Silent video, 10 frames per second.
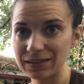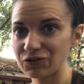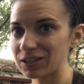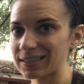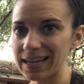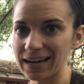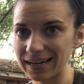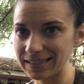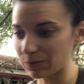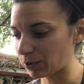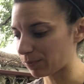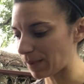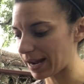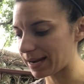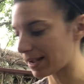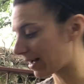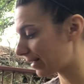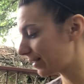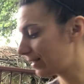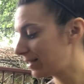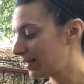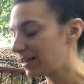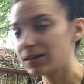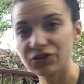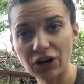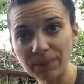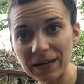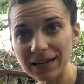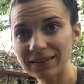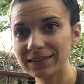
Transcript: just like I did with my Sharpie